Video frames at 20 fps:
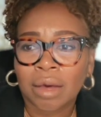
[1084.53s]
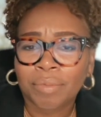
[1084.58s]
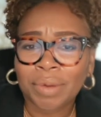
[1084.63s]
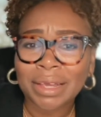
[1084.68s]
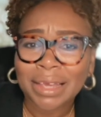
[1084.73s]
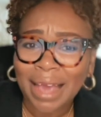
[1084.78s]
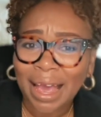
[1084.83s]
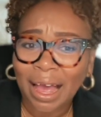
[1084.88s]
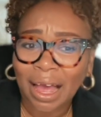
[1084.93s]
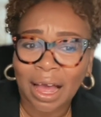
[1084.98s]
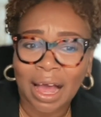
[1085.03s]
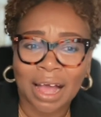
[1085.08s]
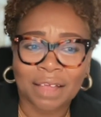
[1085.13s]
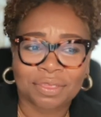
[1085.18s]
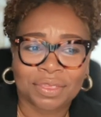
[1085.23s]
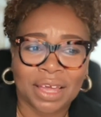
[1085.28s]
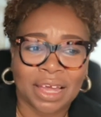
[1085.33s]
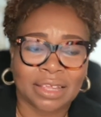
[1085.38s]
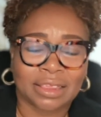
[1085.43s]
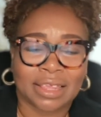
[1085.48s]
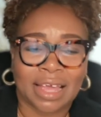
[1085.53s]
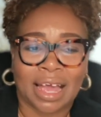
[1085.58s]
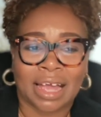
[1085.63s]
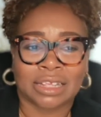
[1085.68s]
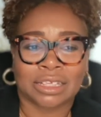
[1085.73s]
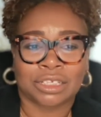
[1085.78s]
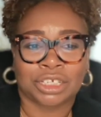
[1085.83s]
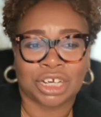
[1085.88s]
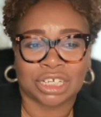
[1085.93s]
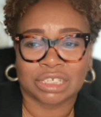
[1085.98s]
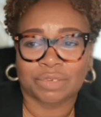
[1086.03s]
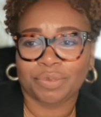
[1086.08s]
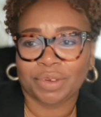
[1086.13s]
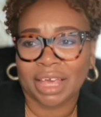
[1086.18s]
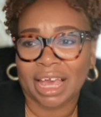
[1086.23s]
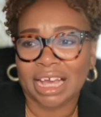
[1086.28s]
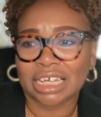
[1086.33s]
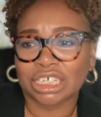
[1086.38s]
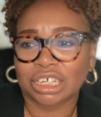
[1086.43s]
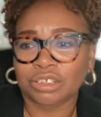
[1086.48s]
But yeah, I think that
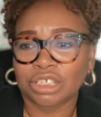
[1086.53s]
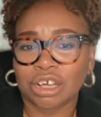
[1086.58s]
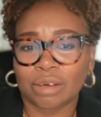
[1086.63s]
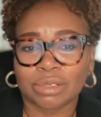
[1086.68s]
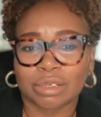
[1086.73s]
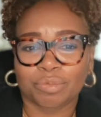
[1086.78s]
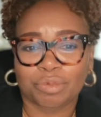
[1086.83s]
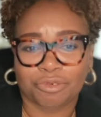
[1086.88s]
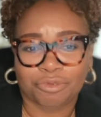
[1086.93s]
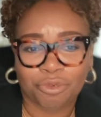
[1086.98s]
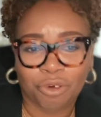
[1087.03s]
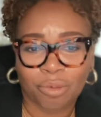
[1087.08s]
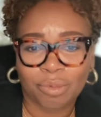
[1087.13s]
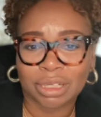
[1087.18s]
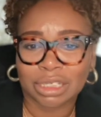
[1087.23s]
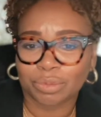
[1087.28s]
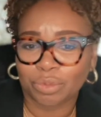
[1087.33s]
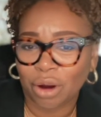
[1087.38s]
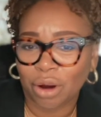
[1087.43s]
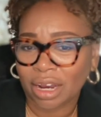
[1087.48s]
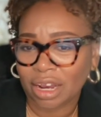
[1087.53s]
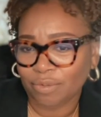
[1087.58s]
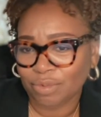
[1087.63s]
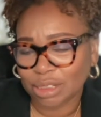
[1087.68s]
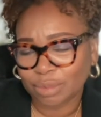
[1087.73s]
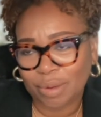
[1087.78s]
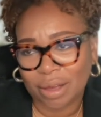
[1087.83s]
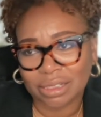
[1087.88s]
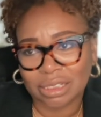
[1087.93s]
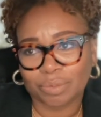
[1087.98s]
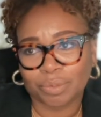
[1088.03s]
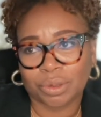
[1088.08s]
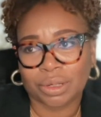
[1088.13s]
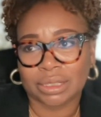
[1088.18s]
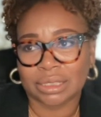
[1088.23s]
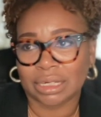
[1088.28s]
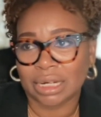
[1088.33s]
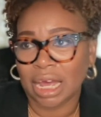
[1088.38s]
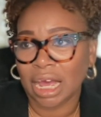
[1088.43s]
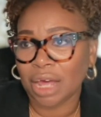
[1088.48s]
justification in terms of performance, market
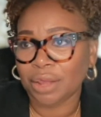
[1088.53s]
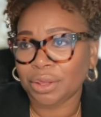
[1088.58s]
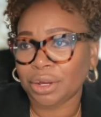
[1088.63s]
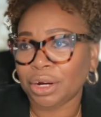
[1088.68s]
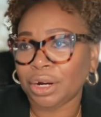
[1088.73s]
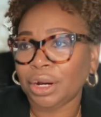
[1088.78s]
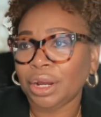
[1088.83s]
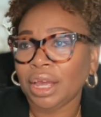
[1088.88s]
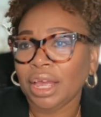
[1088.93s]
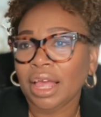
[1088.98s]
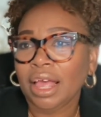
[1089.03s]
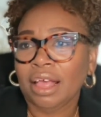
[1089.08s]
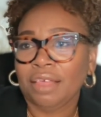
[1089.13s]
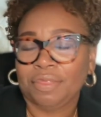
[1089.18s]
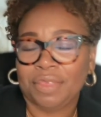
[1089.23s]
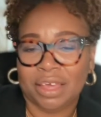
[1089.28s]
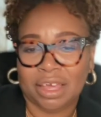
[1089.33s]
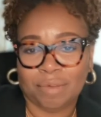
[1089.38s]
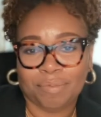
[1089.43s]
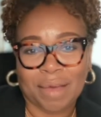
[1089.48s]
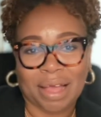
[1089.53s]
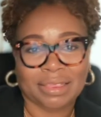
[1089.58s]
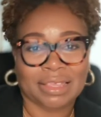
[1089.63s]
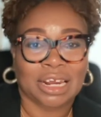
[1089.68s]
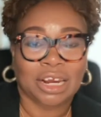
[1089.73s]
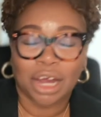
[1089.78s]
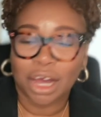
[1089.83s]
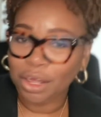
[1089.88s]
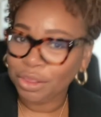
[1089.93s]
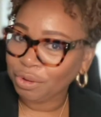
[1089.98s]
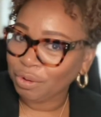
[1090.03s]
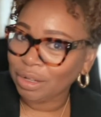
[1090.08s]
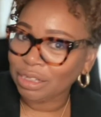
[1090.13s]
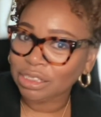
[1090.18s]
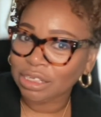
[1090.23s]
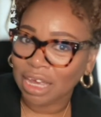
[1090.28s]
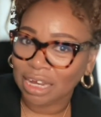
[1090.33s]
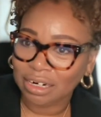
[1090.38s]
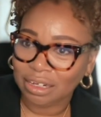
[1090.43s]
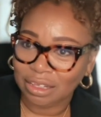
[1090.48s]
responsibilities, and other, think about that other
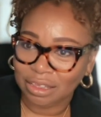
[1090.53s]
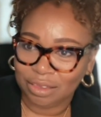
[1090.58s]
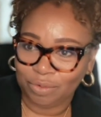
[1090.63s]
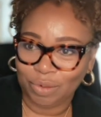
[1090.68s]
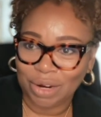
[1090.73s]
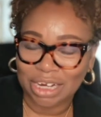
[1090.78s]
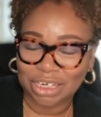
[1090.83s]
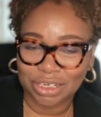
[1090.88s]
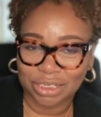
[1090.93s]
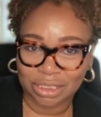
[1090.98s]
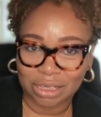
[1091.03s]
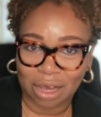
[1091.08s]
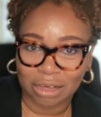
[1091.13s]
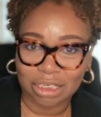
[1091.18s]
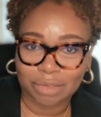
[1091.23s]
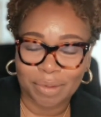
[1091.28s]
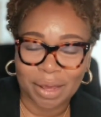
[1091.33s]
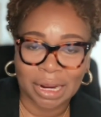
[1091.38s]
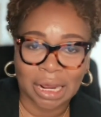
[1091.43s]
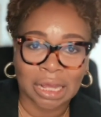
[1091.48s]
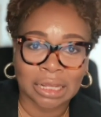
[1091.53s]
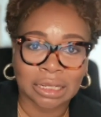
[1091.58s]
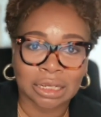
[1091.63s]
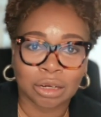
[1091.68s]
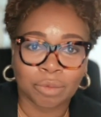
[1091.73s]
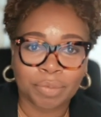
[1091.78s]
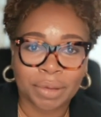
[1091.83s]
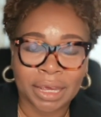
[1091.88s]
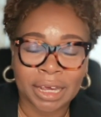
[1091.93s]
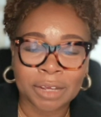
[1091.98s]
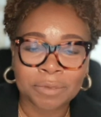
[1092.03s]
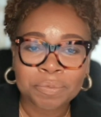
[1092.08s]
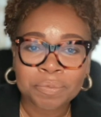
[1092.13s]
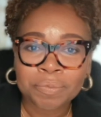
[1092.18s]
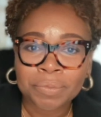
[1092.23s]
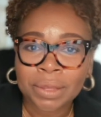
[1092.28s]
is kind of the thing what I just talked about a little bit.